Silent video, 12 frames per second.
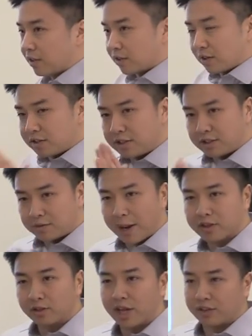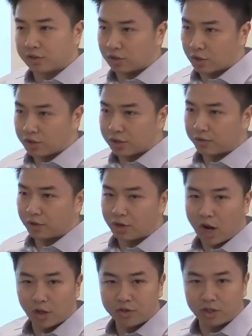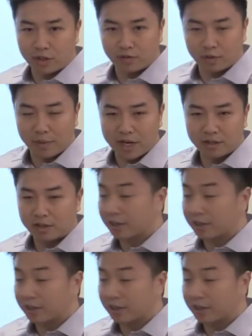these specialized searches for knowledge and information